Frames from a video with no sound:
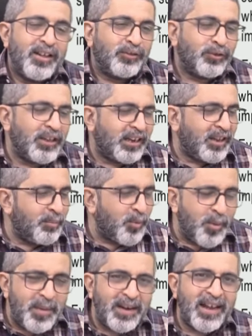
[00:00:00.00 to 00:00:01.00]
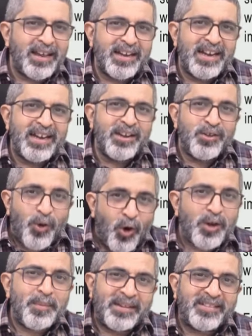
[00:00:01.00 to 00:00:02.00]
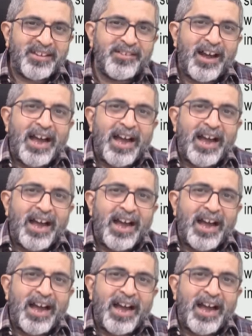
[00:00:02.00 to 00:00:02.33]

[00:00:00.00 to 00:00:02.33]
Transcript: So that the moment I read your message,